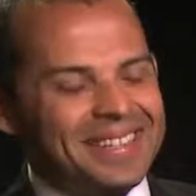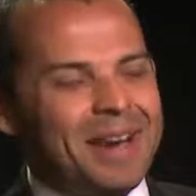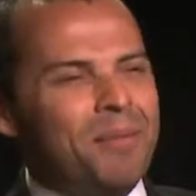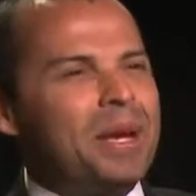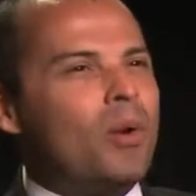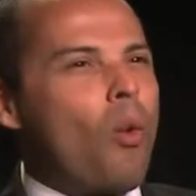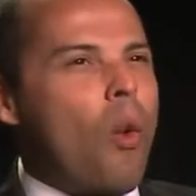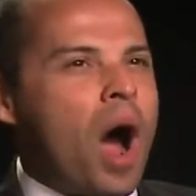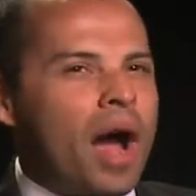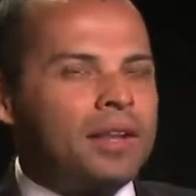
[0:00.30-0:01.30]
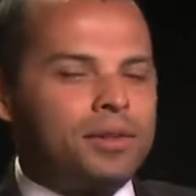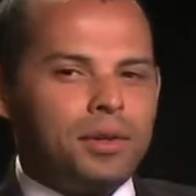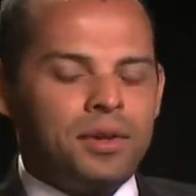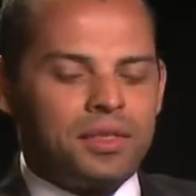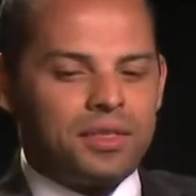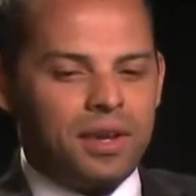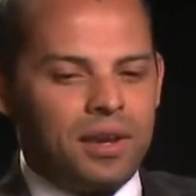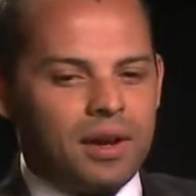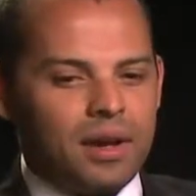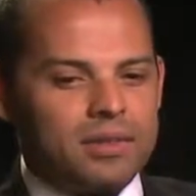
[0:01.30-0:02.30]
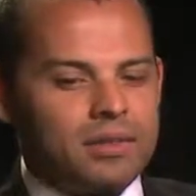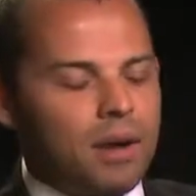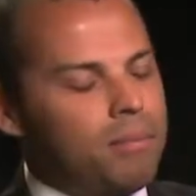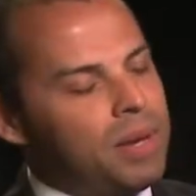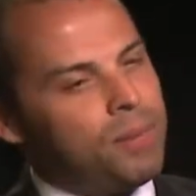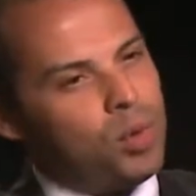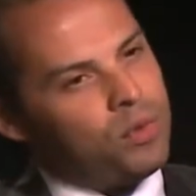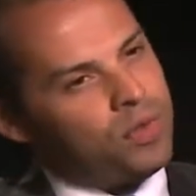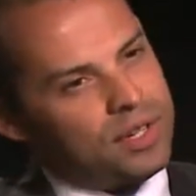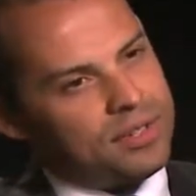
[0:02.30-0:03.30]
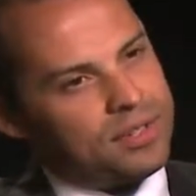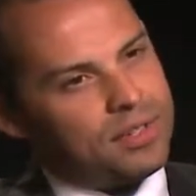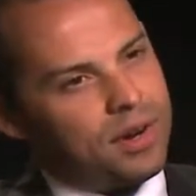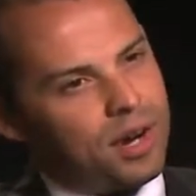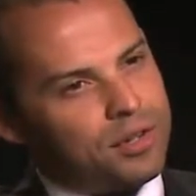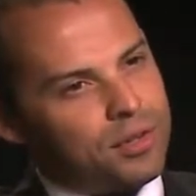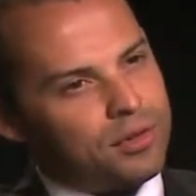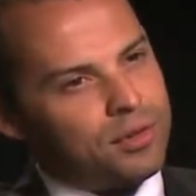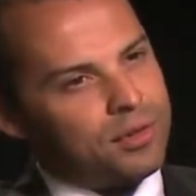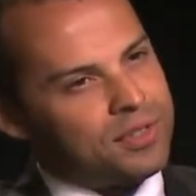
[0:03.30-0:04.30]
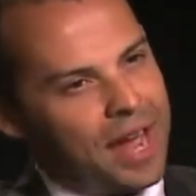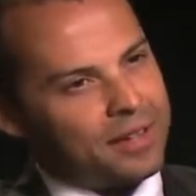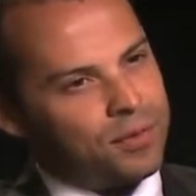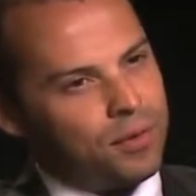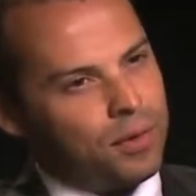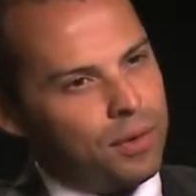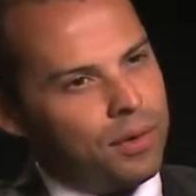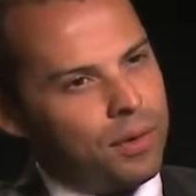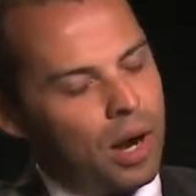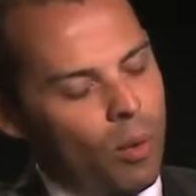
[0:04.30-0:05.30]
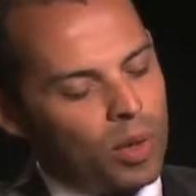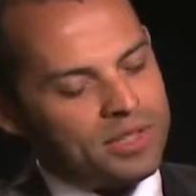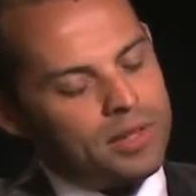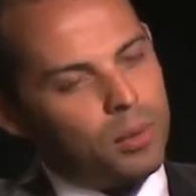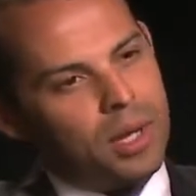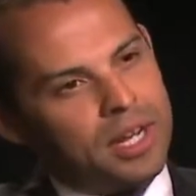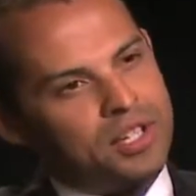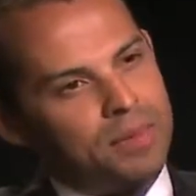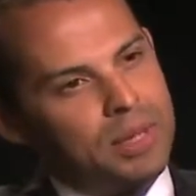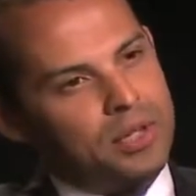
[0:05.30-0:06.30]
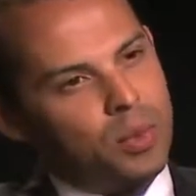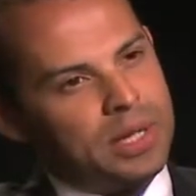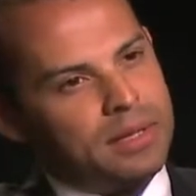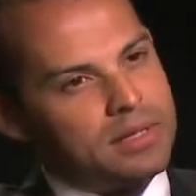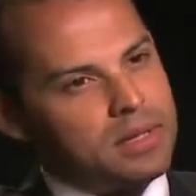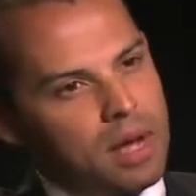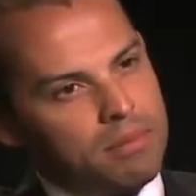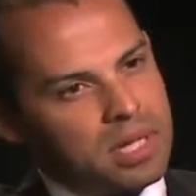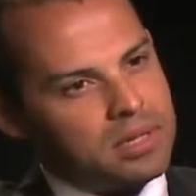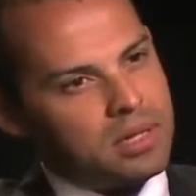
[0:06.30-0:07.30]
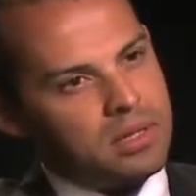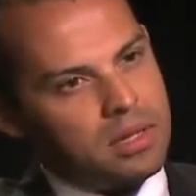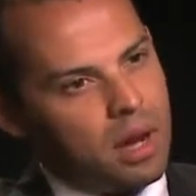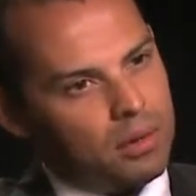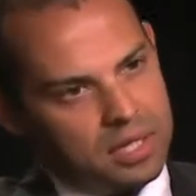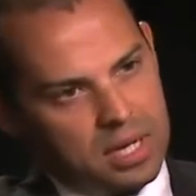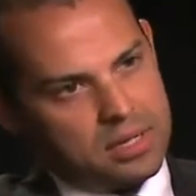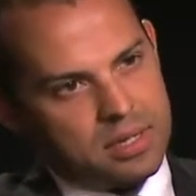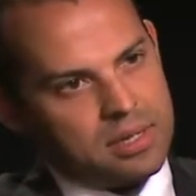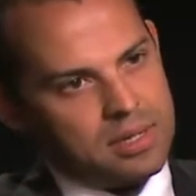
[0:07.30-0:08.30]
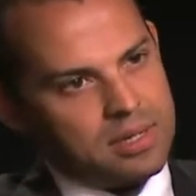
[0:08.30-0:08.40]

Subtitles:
Tell me, why do you think zombie movies are so successful? What's the relation between the zombies and the audience?